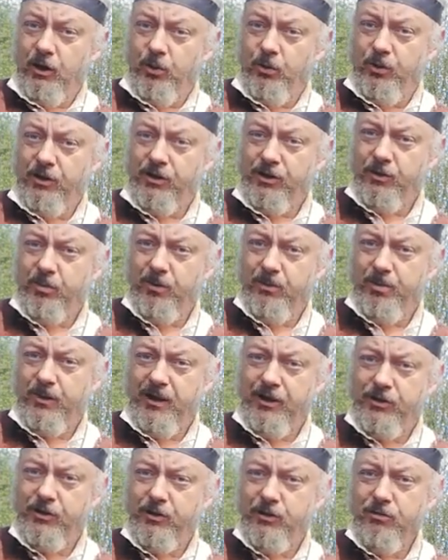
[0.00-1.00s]
which will be
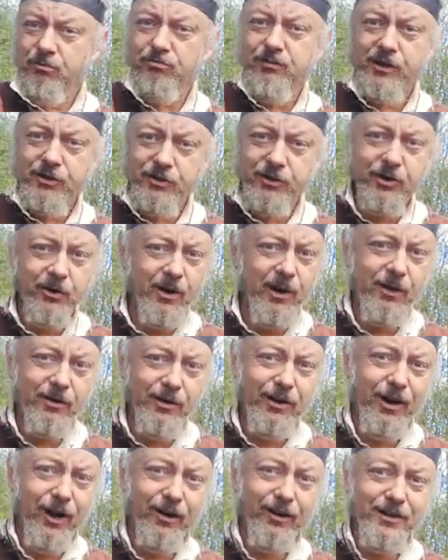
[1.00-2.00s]
to rescue
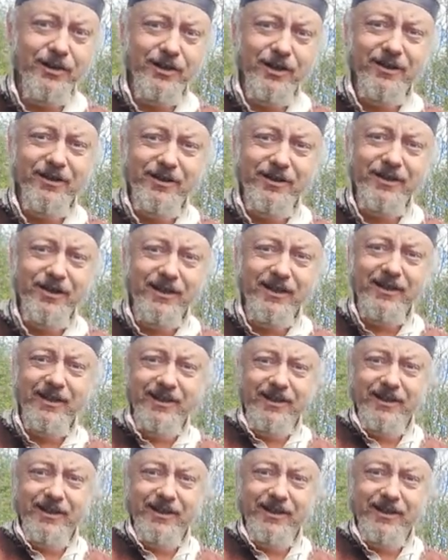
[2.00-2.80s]
archaeology, I think.